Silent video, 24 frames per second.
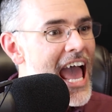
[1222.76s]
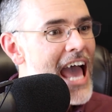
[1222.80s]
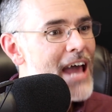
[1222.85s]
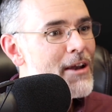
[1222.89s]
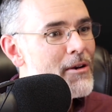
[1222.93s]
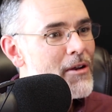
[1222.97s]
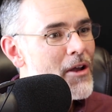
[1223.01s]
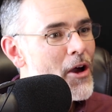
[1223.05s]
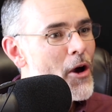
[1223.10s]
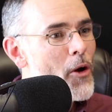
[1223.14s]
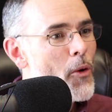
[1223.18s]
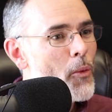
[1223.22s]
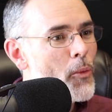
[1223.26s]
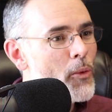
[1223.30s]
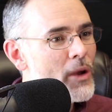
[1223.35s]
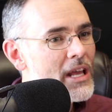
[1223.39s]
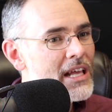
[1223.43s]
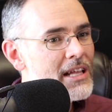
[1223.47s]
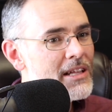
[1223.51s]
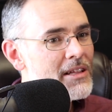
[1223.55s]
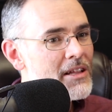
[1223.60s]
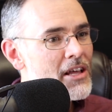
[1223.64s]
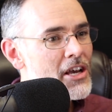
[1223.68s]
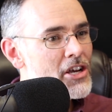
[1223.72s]
And
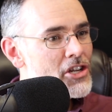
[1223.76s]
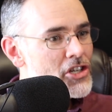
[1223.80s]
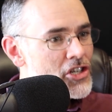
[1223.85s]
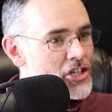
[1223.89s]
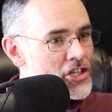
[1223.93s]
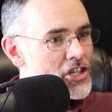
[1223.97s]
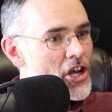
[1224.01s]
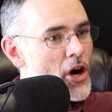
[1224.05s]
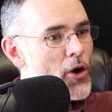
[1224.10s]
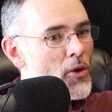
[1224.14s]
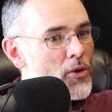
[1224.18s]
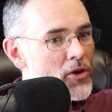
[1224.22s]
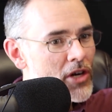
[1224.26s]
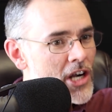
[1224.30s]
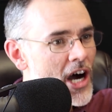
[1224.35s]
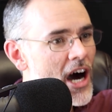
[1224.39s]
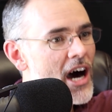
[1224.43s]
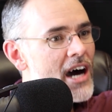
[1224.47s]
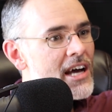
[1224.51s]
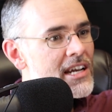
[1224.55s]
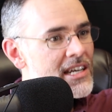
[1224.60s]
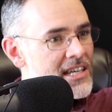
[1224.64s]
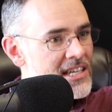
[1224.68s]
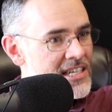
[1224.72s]
we so
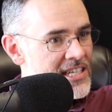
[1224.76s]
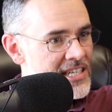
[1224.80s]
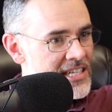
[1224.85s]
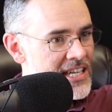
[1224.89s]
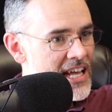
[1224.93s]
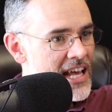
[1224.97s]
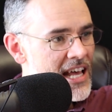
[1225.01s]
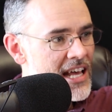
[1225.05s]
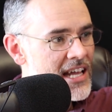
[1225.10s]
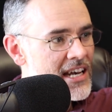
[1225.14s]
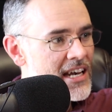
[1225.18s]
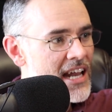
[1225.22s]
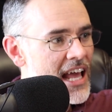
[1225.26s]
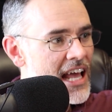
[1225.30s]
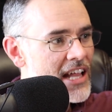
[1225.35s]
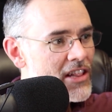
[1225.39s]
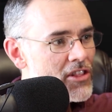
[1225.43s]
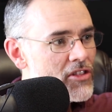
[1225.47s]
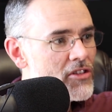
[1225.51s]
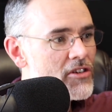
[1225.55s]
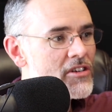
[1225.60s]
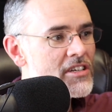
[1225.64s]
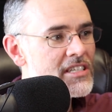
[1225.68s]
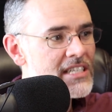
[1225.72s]
condescend
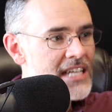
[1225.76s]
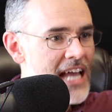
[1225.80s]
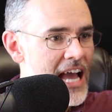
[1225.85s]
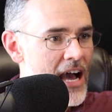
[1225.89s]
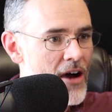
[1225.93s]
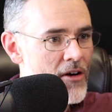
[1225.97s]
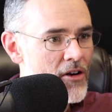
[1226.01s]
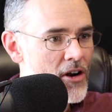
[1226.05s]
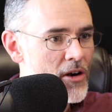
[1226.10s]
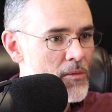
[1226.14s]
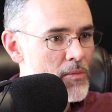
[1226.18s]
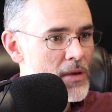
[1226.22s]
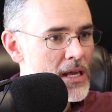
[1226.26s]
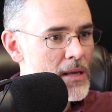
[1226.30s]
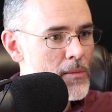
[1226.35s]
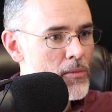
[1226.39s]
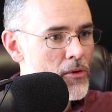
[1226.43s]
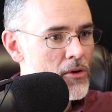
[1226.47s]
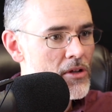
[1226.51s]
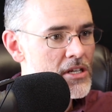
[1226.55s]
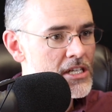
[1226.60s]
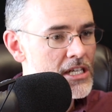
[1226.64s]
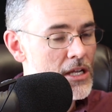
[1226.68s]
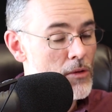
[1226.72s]
and look down on
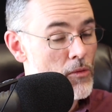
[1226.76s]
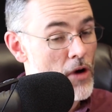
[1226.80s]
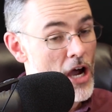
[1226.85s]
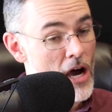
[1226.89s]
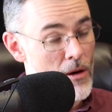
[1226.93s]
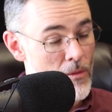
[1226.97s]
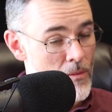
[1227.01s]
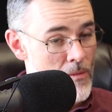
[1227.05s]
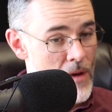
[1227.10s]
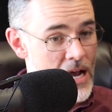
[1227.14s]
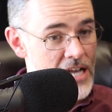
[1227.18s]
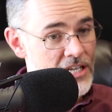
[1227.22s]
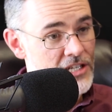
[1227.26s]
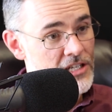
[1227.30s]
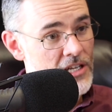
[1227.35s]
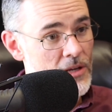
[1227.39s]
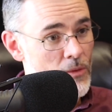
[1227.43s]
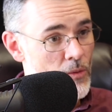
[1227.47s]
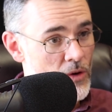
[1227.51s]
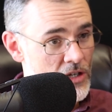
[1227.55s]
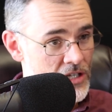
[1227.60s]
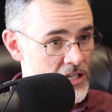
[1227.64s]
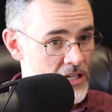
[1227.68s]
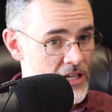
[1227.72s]
people and say, well, my
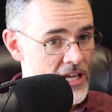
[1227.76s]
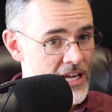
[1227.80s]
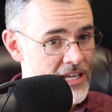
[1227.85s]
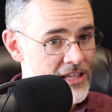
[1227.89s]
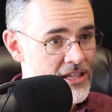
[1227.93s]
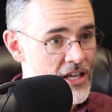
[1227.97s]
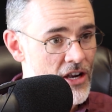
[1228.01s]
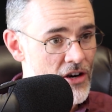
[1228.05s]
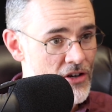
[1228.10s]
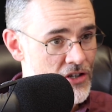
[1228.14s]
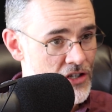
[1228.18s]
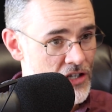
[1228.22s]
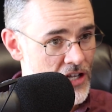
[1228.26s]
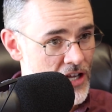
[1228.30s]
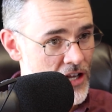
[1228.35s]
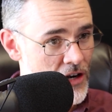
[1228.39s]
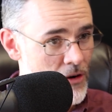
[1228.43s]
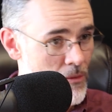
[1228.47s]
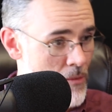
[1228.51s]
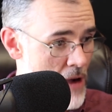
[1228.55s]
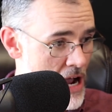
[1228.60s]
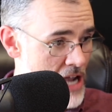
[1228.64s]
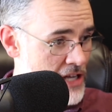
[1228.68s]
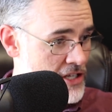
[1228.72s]
sin wasn't like their
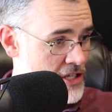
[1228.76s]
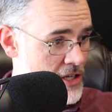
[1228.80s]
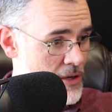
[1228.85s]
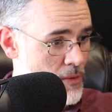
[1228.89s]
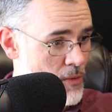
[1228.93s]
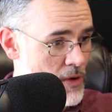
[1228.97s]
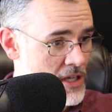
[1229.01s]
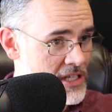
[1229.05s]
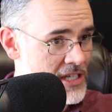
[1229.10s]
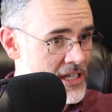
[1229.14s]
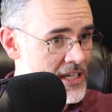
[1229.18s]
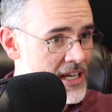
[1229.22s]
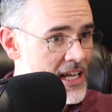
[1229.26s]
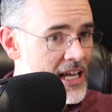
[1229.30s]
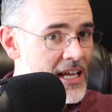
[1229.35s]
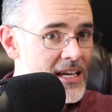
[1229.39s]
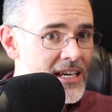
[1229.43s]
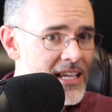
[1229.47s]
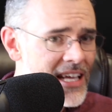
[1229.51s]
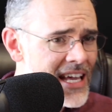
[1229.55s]
sin, or my sin wasn't.